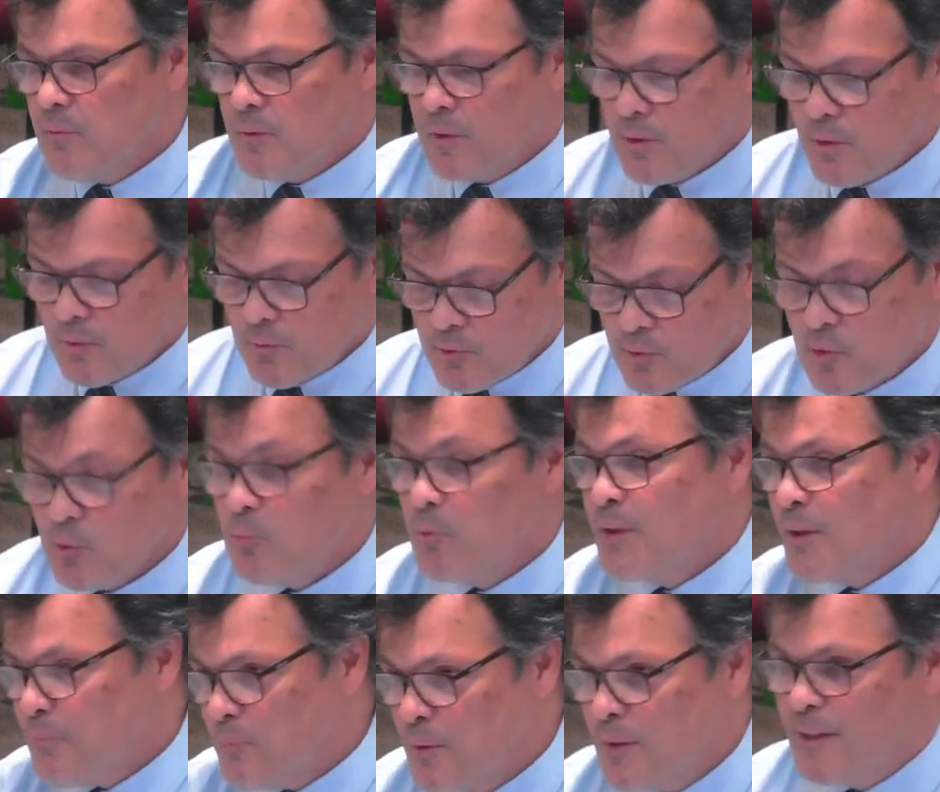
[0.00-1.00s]
you know,
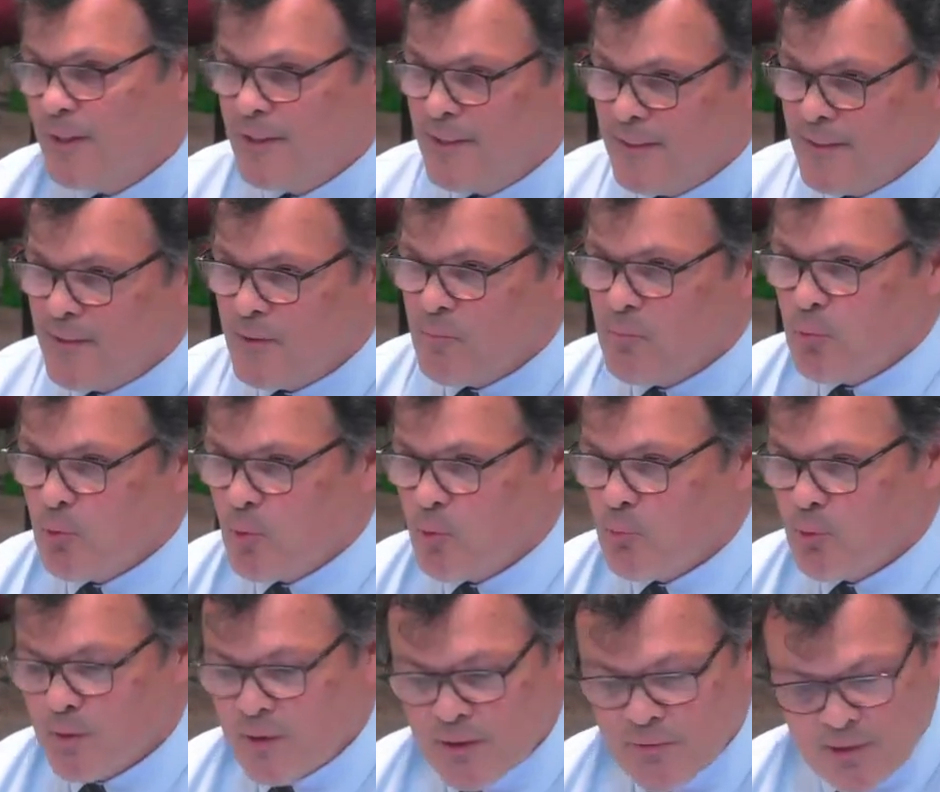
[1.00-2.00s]
assuming that, you know, the
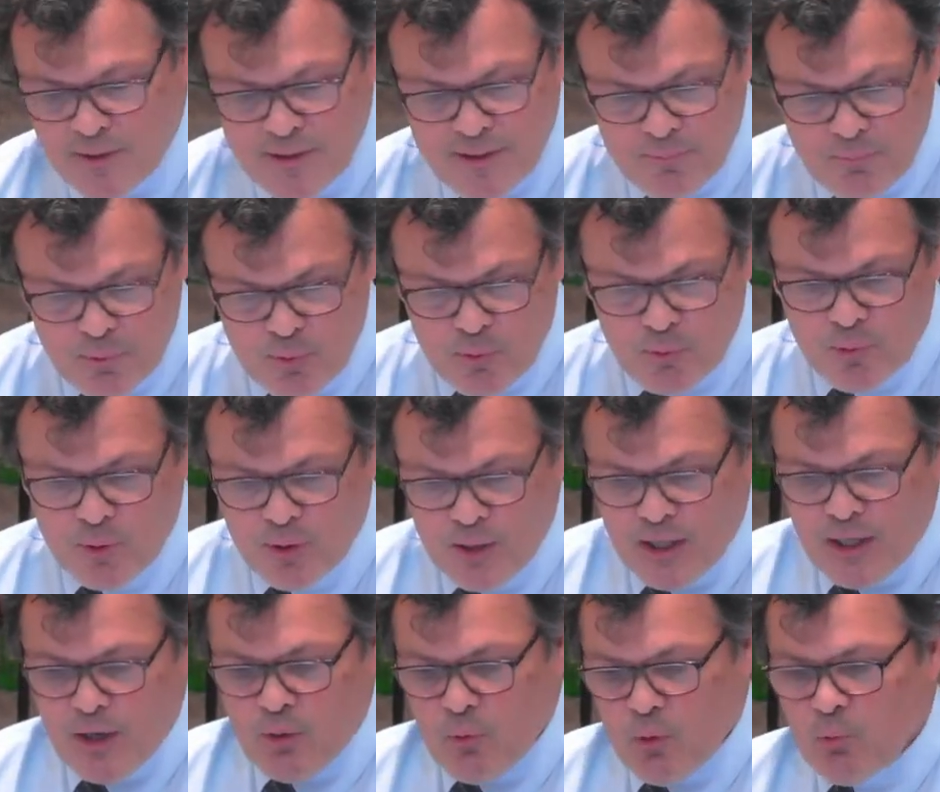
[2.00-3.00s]
board would give us approval,
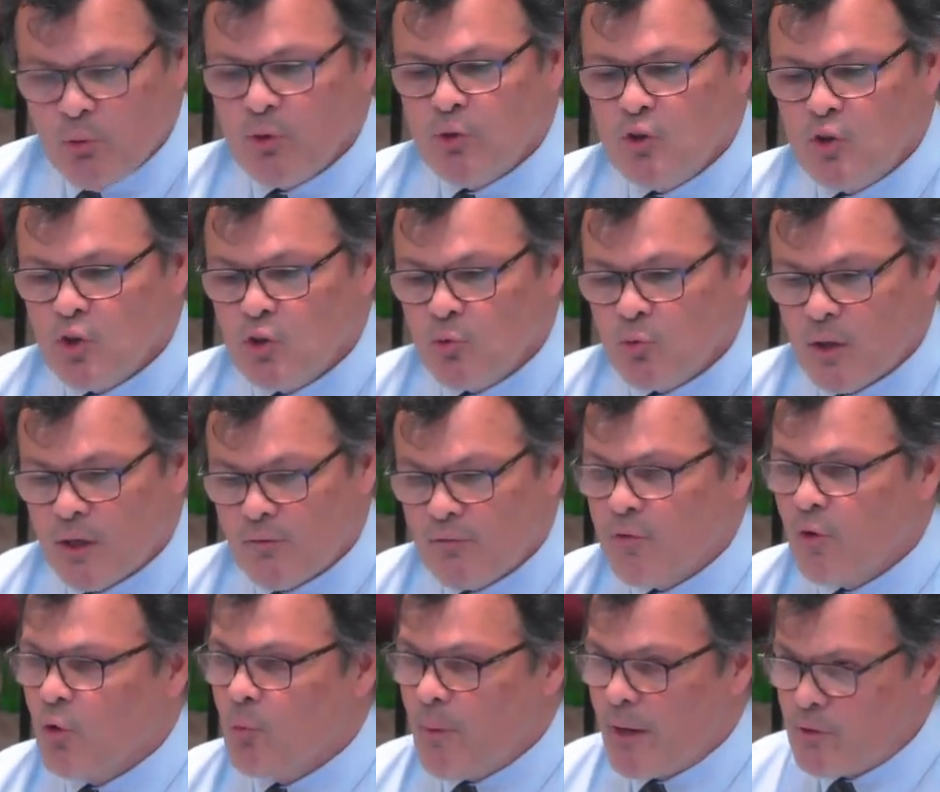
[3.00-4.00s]
we would do
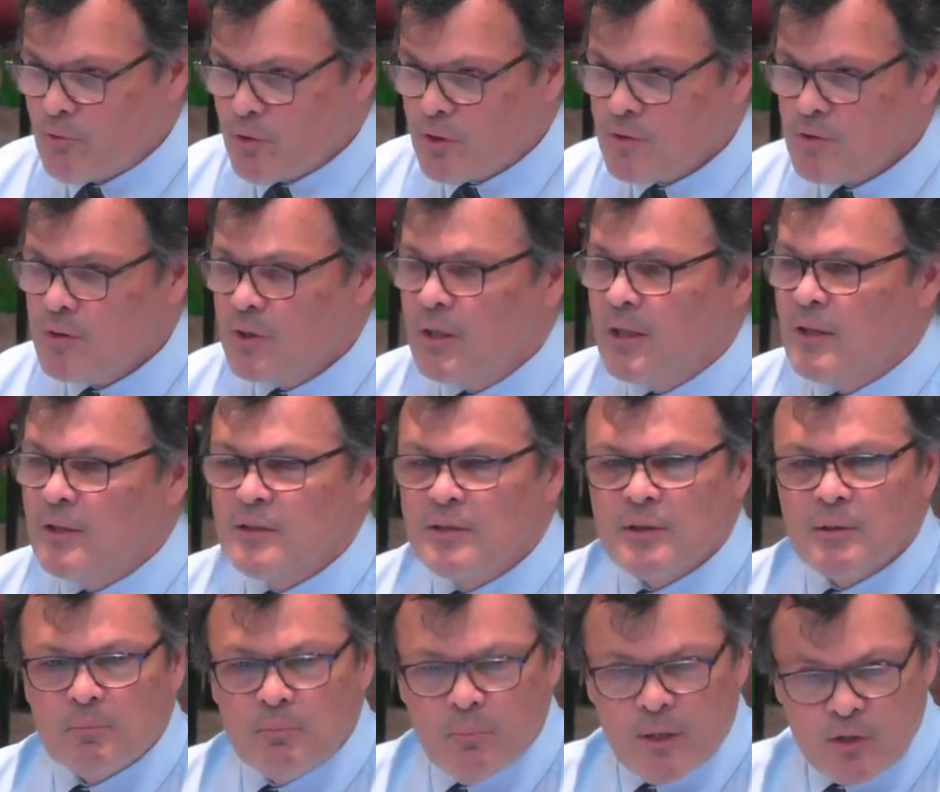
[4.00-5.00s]
photometrics
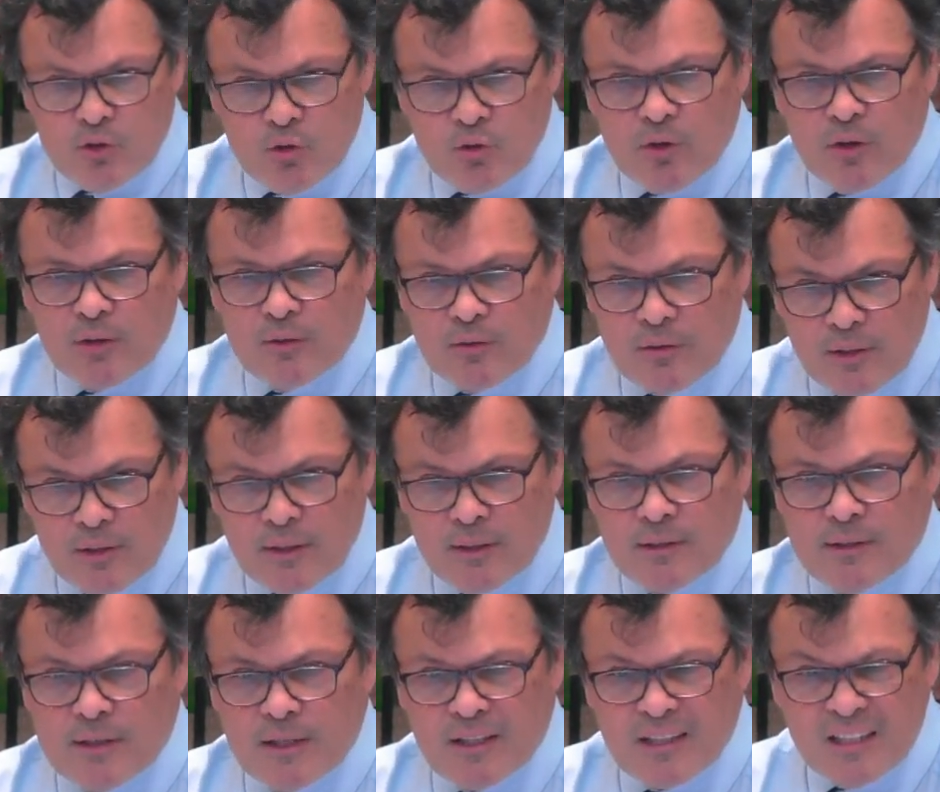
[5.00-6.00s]
to make sure that
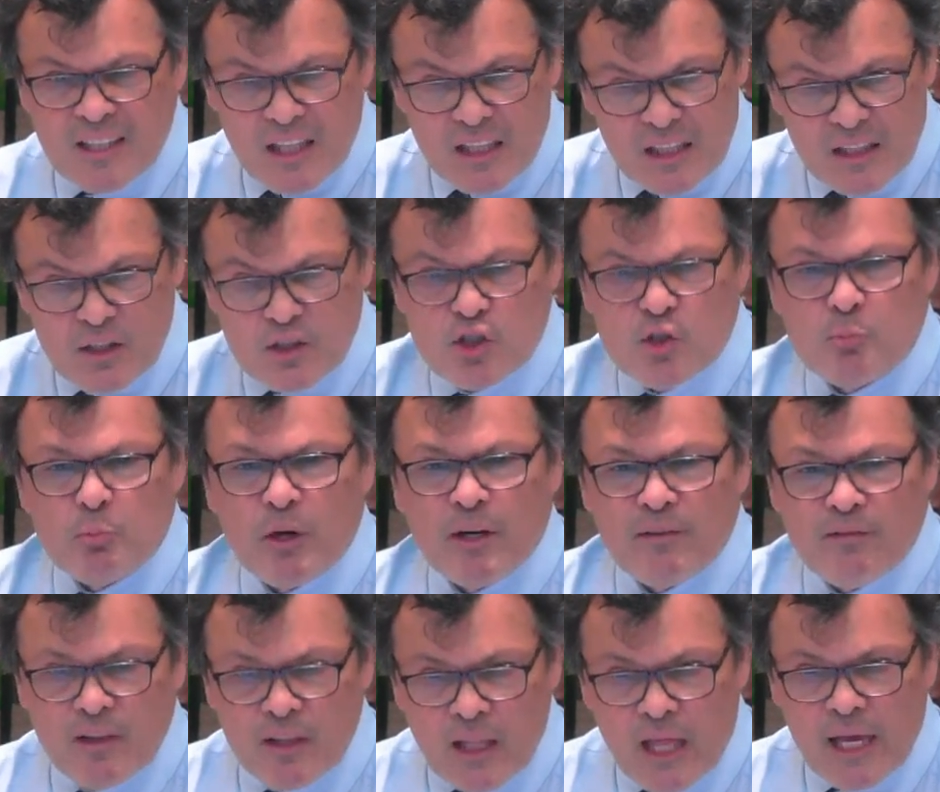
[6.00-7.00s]
the
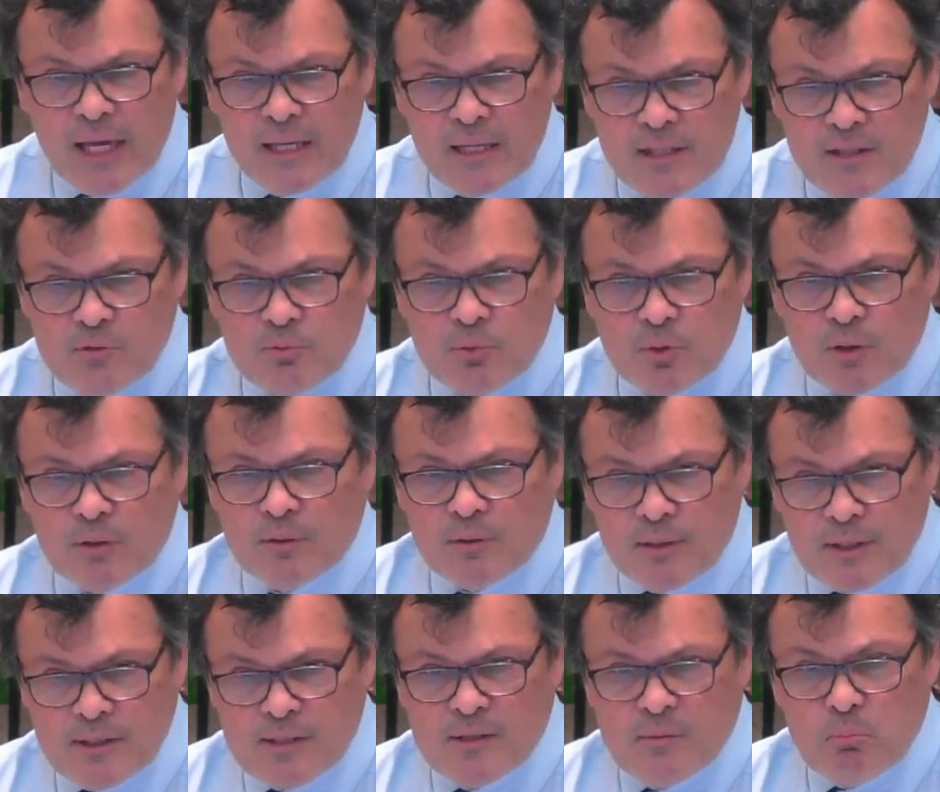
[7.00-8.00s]
spread of the light
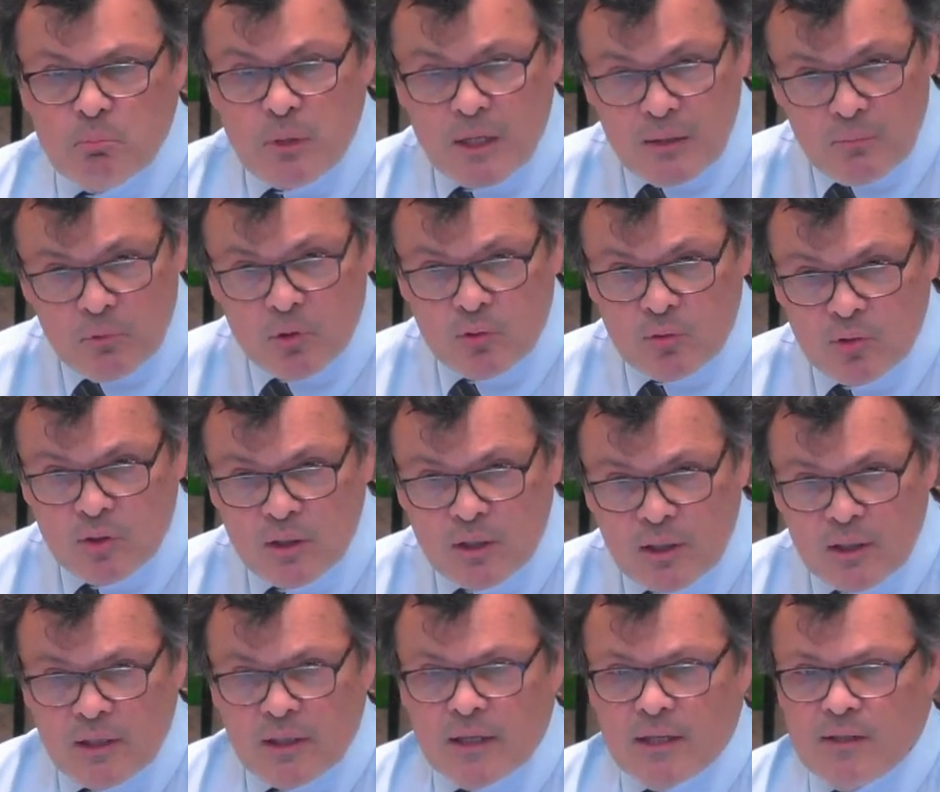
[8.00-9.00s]
is minimal.
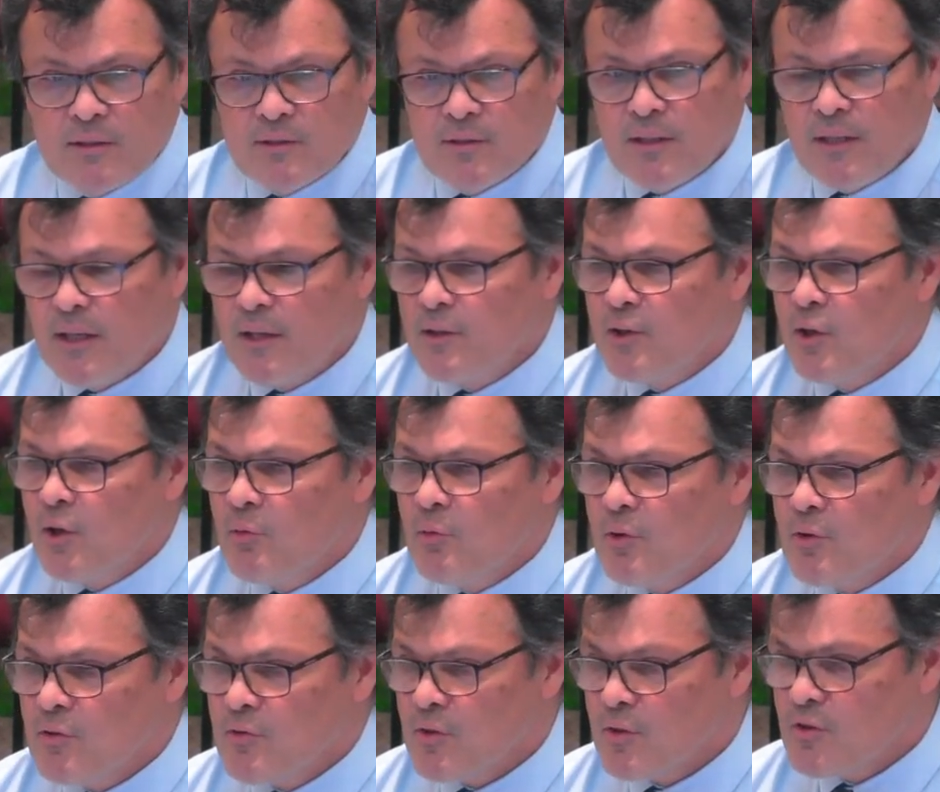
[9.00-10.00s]
As you know,
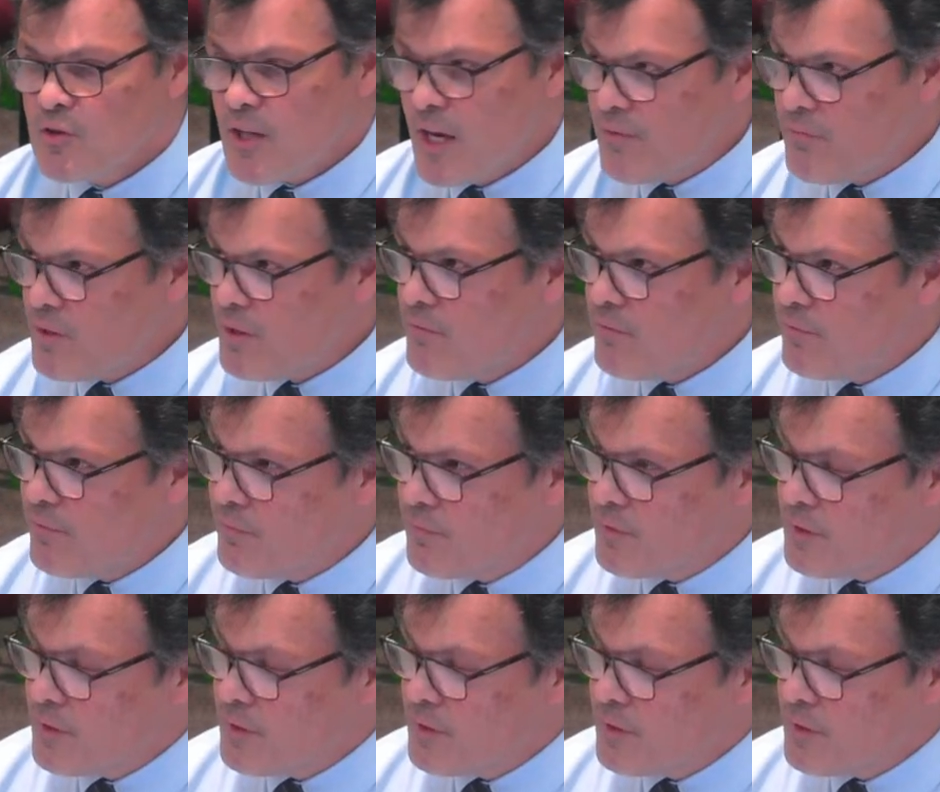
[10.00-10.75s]
there's a safety